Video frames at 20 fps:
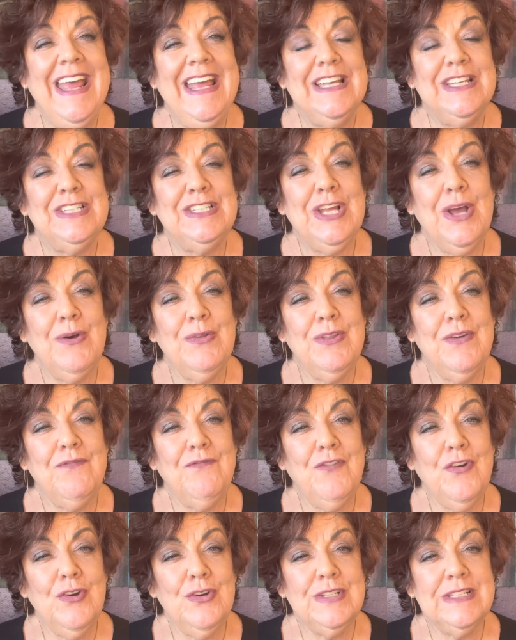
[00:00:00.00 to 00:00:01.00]
So the
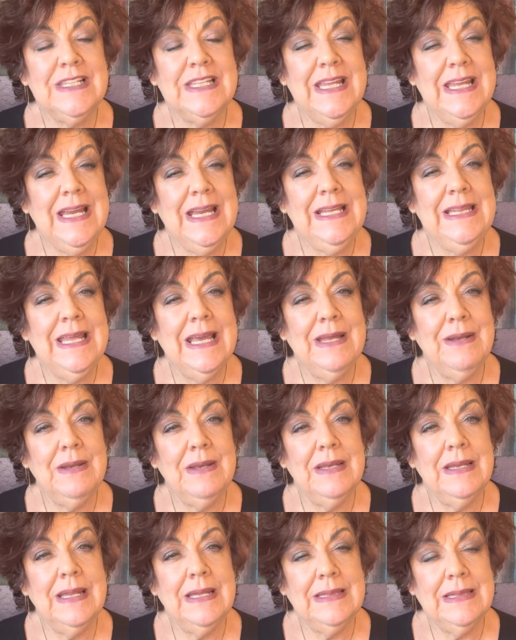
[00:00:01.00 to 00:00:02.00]
first thing that
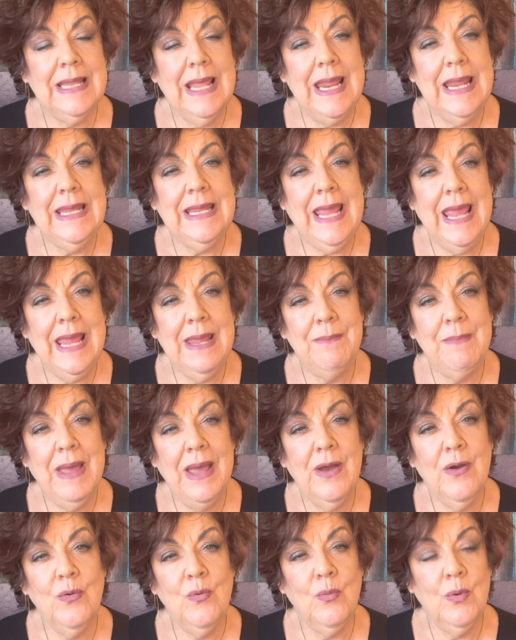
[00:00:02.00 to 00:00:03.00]
they came
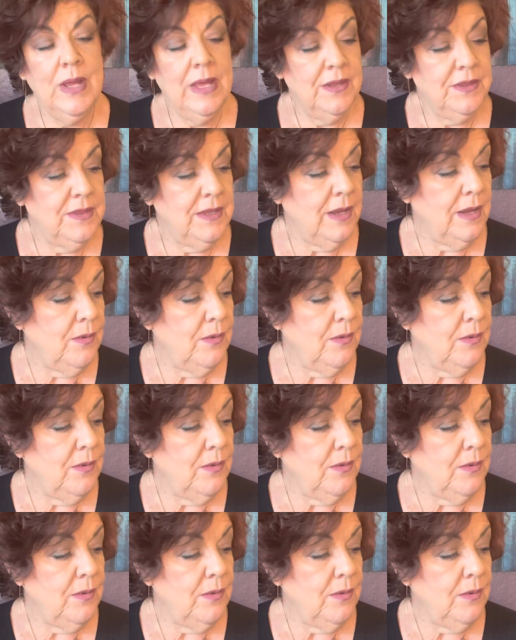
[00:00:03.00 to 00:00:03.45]
out with